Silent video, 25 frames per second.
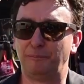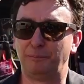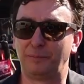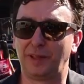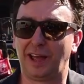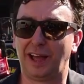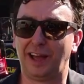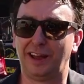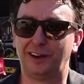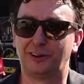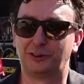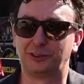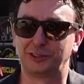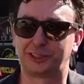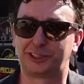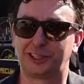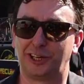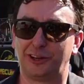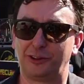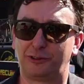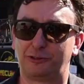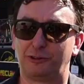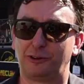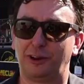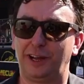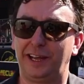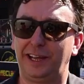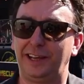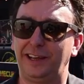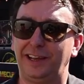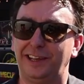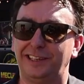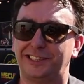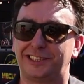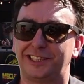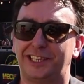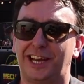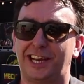and also
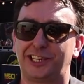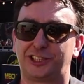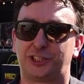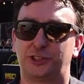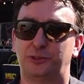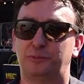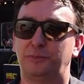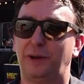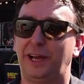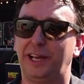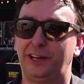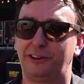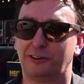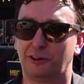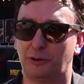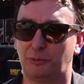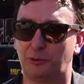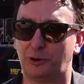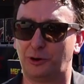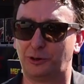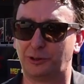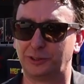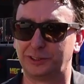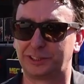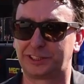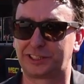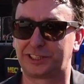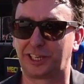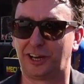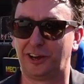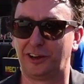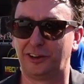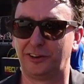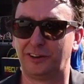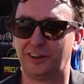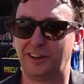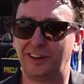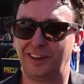3 international media awards.
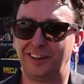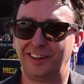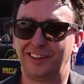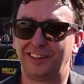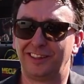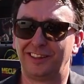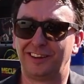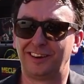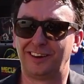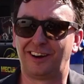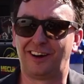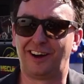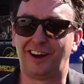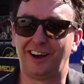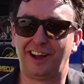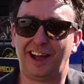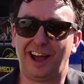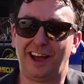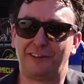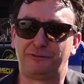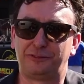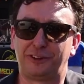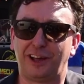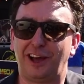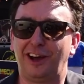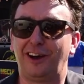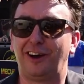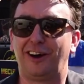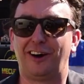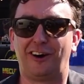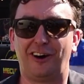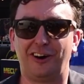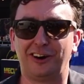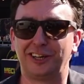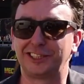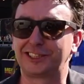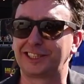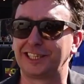So I have to
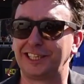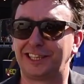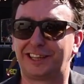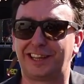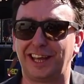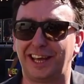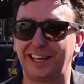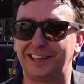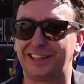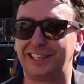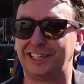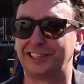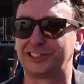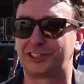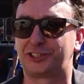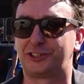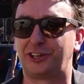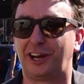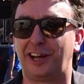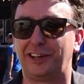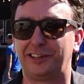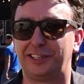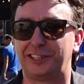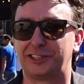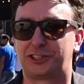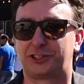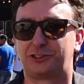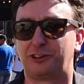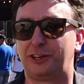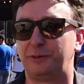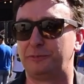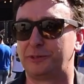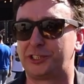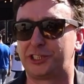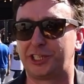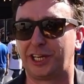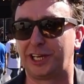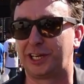honestly thank the Australian
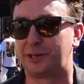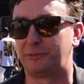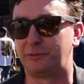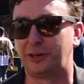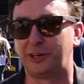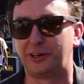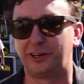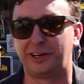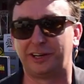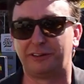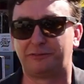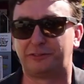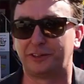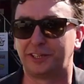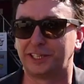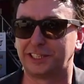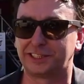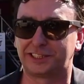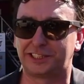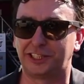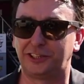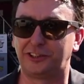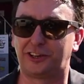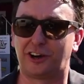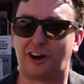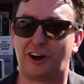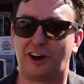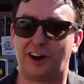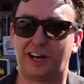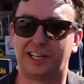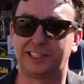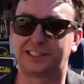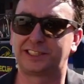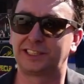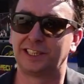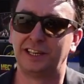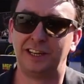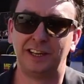Street Machine community for this. You
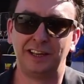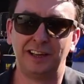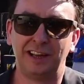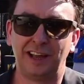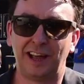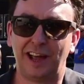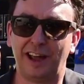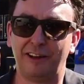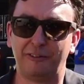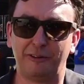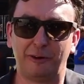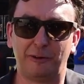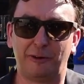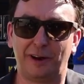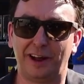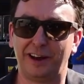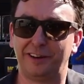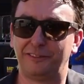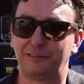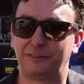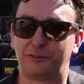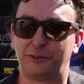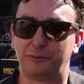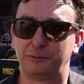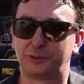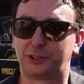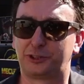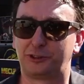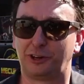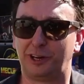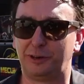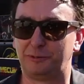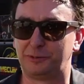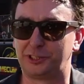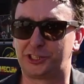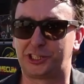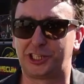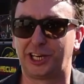guys, everyone from
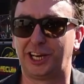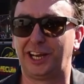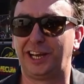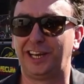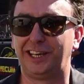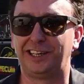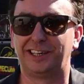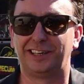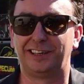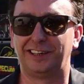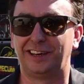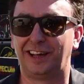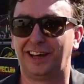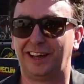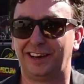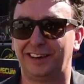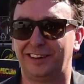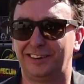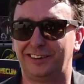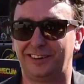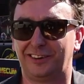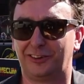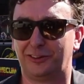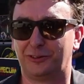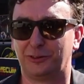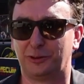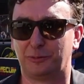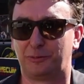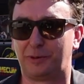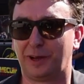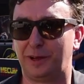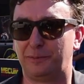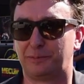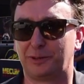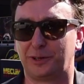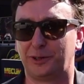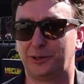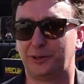Street Machine and all the
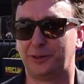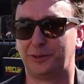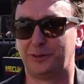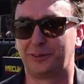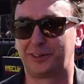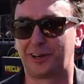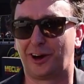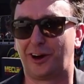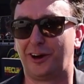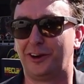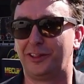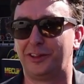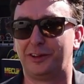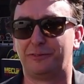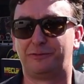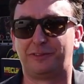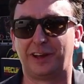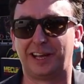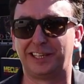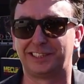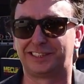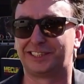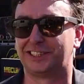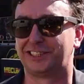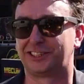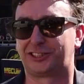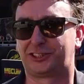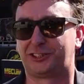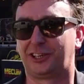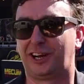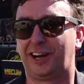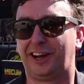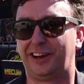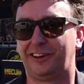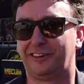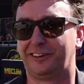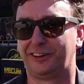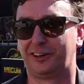people who go to the events in
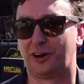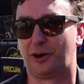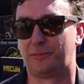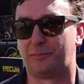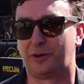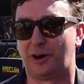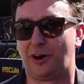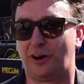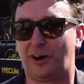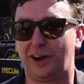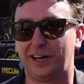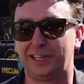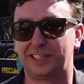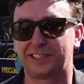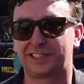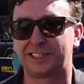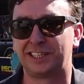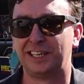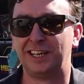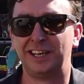Australia and got behind us,